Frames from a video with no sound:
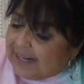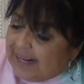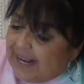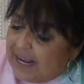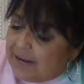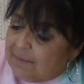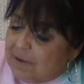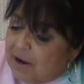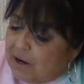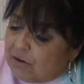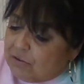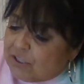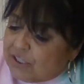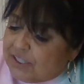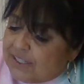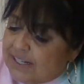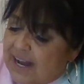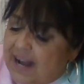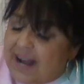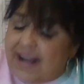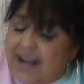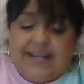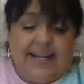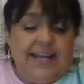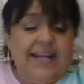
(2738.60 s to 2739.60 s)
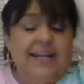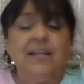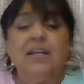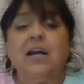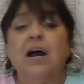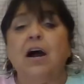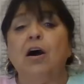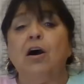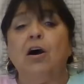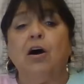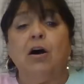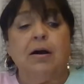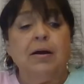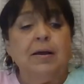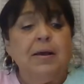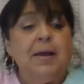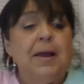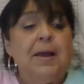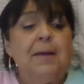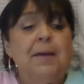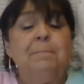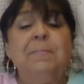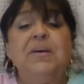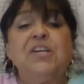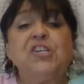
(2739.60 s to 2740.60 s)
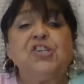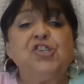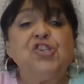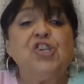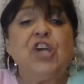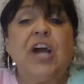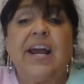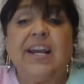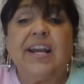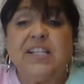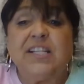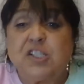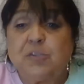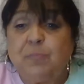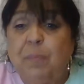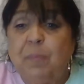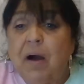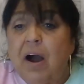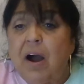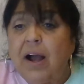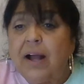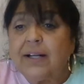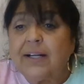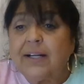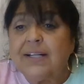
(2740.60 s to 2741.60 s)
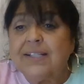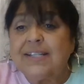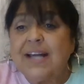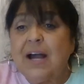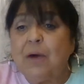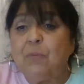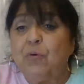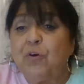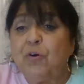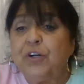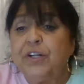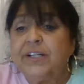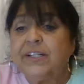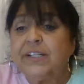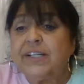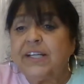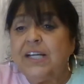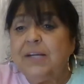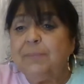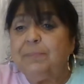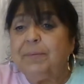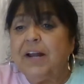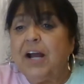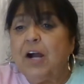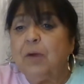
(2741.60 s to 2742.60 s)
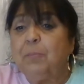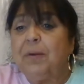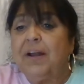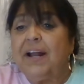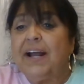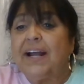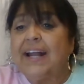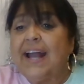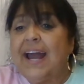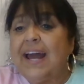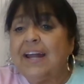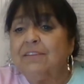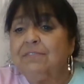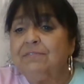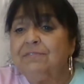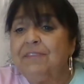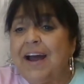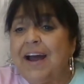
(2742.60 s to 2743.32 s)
came on tonight in Miss Jane's spot because I wanted to keep it open. I gotta